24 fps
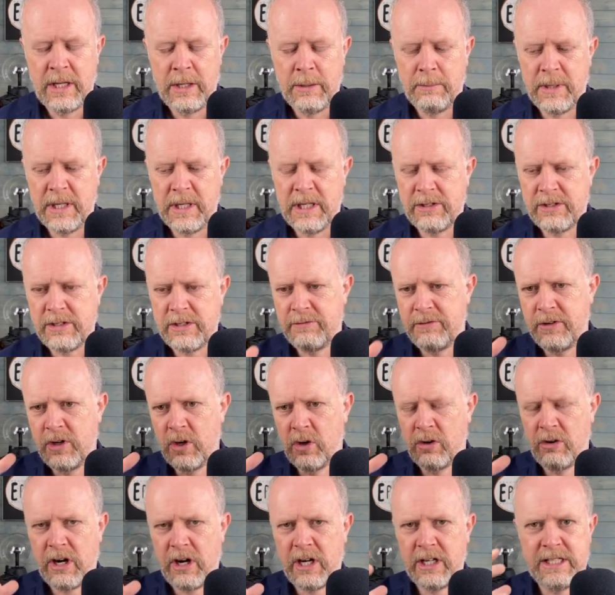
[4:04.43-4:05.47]
Because if
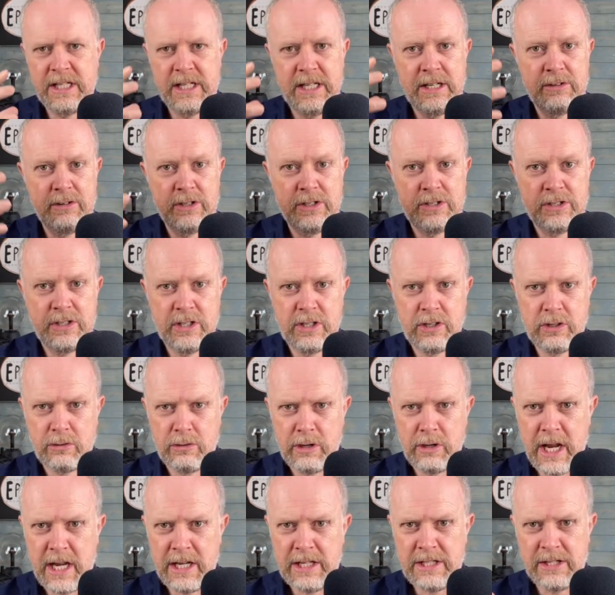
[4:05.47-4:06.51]
your idea is the
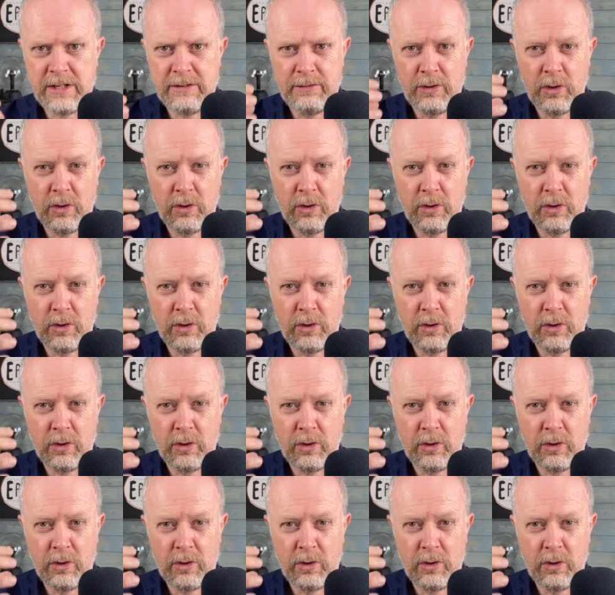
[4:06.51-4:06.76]
creative